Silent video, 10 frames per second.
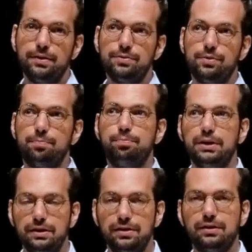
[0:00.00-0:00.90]
So the
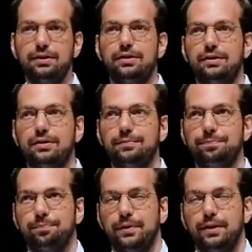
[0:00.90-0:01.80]
big uh,
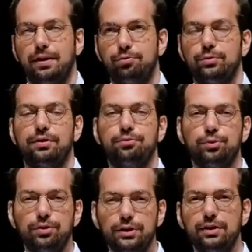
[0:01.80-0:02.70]
If we're, if
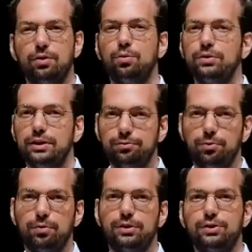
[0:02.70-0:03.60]
we're looking only
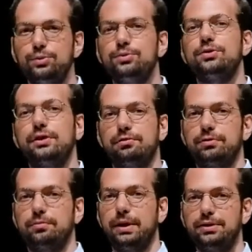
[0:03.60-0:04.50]
for user
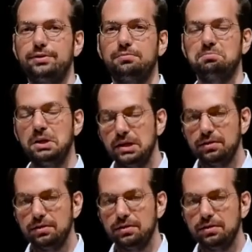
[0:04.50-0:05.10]
information,